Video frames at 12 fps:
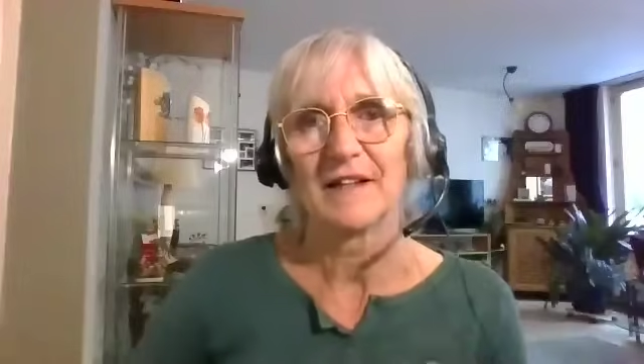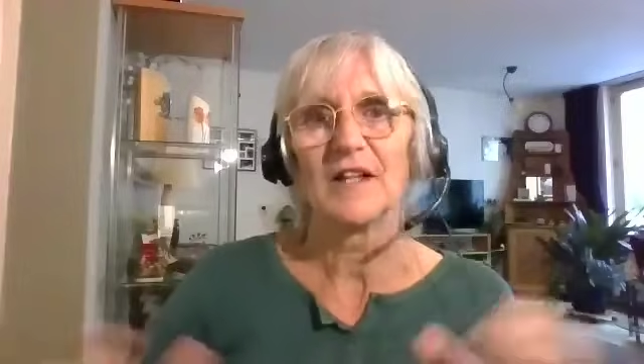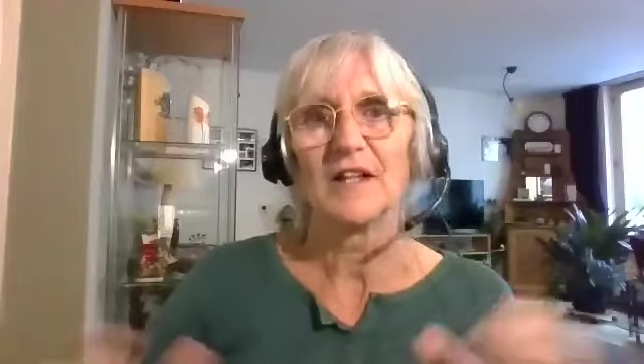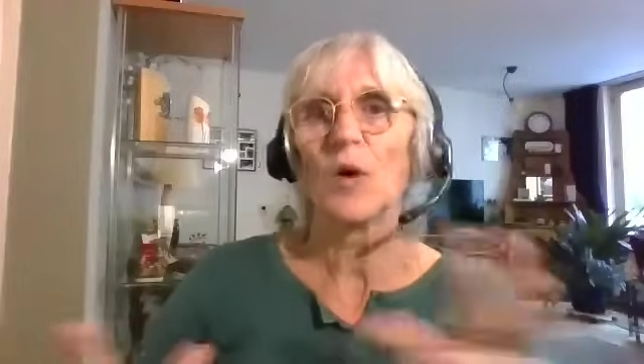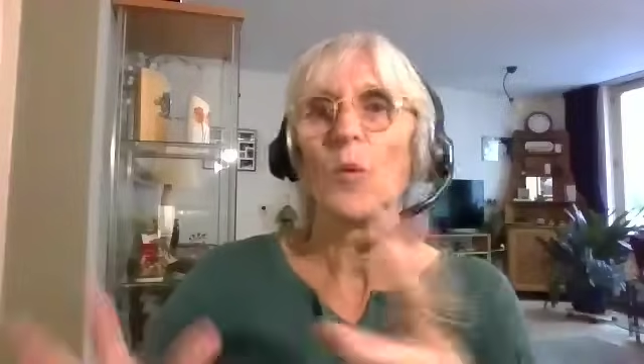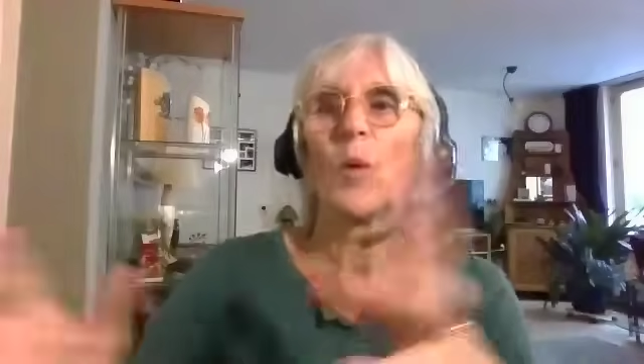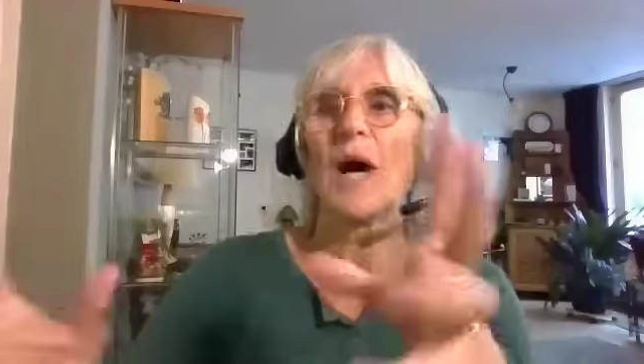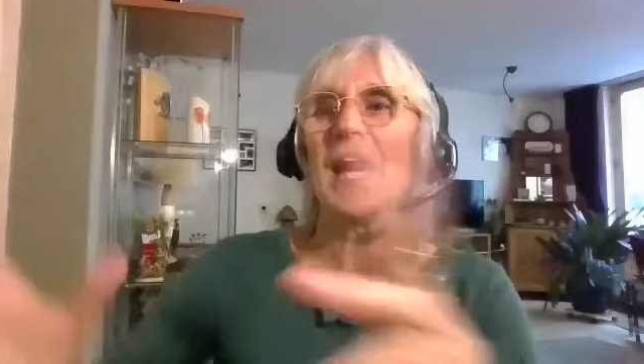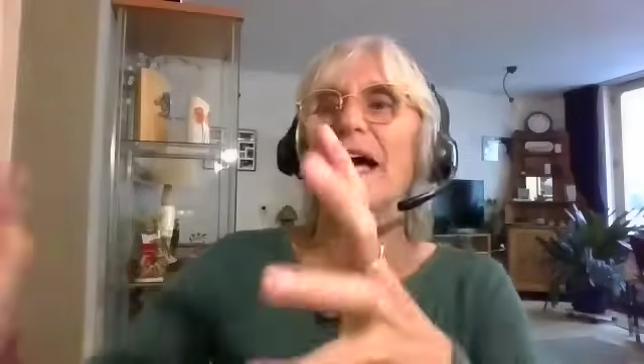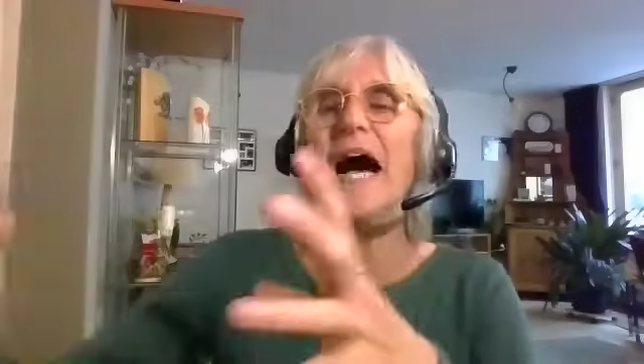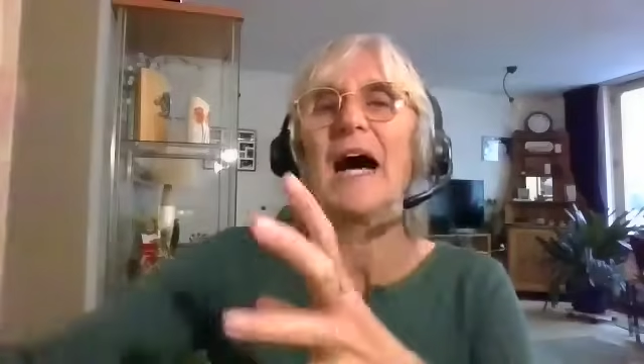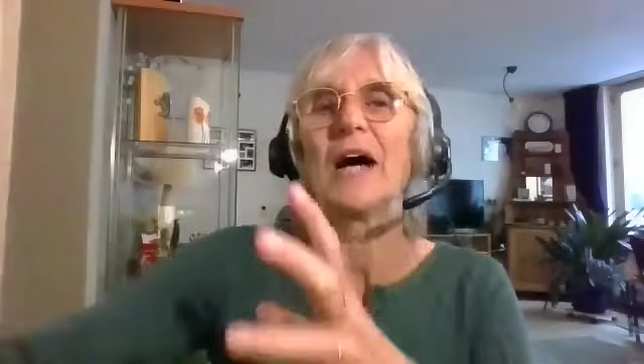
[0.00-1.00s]
no
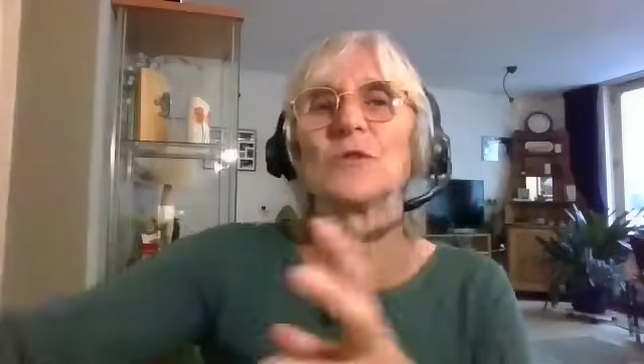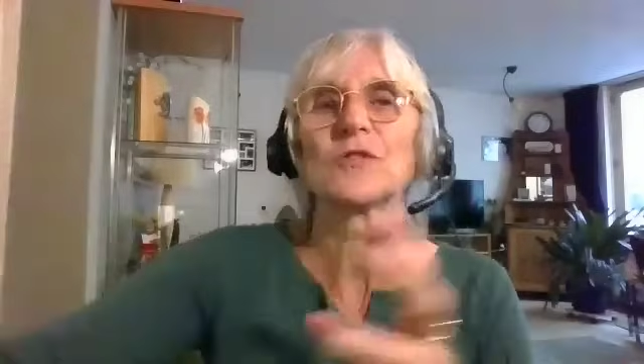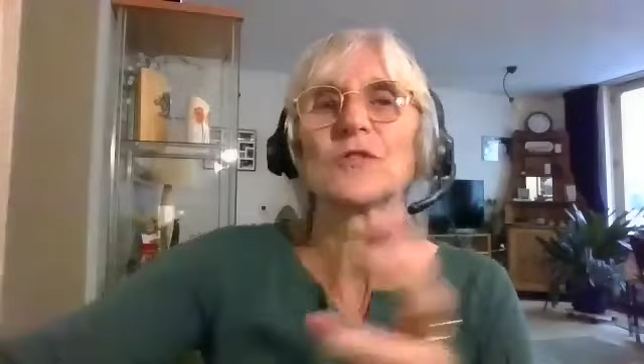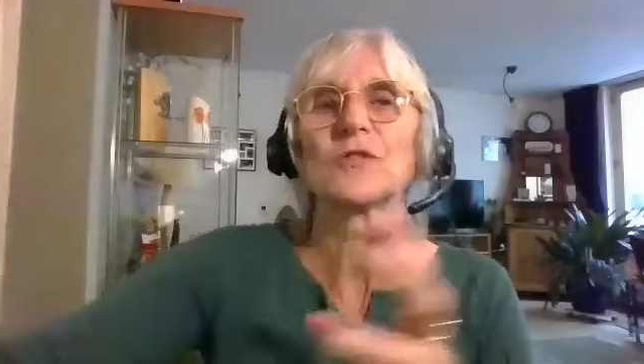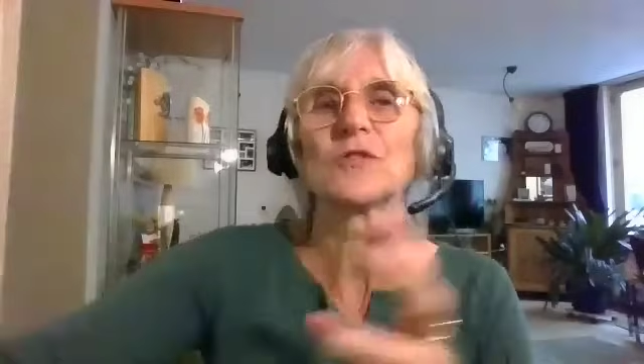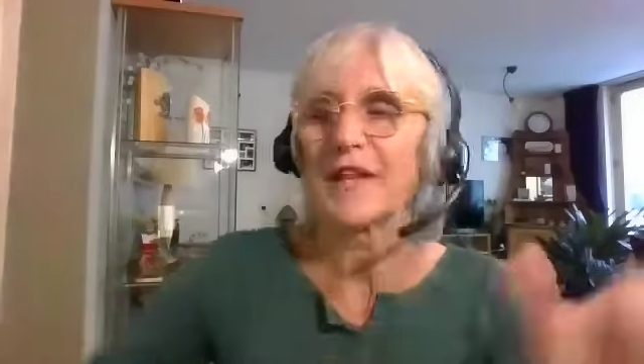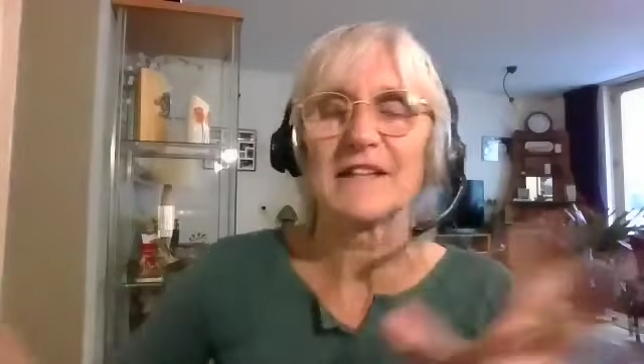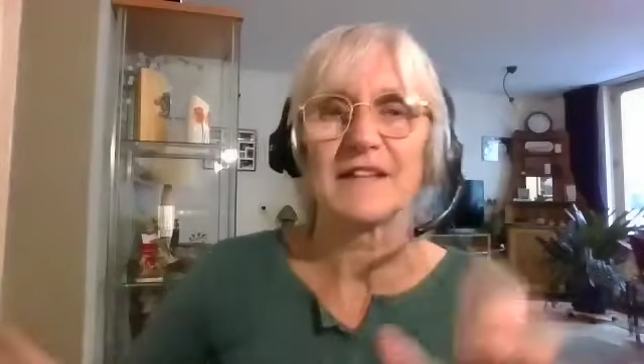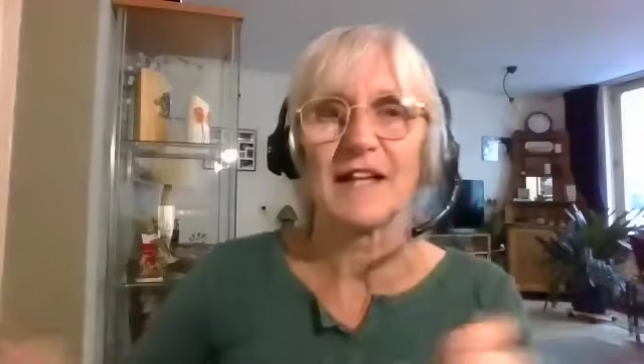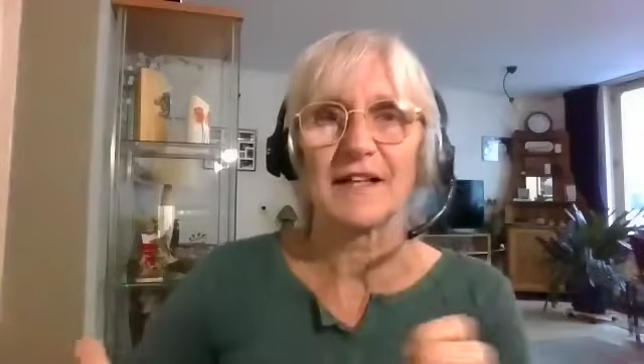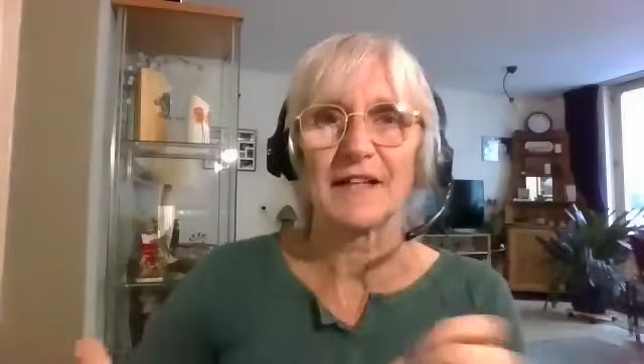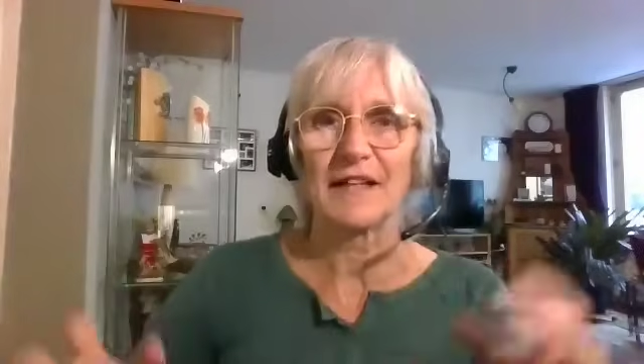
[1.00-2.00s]
way out or things
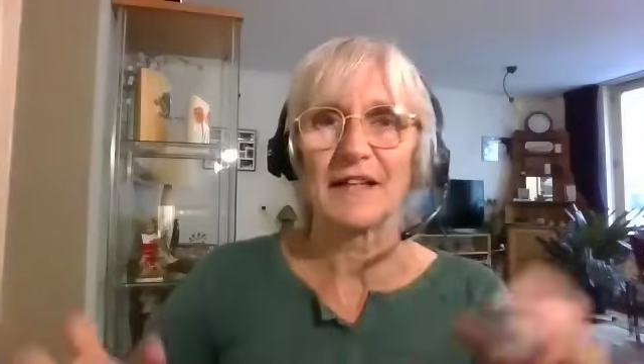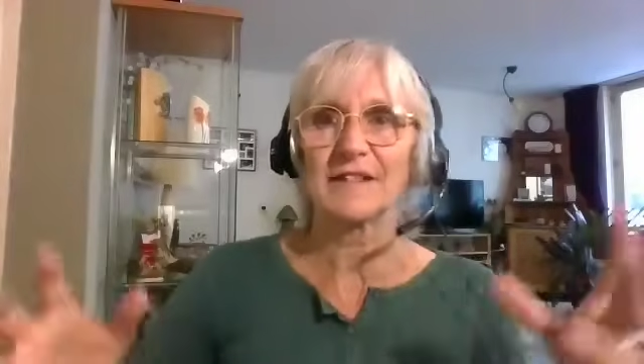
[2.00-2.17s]
like that.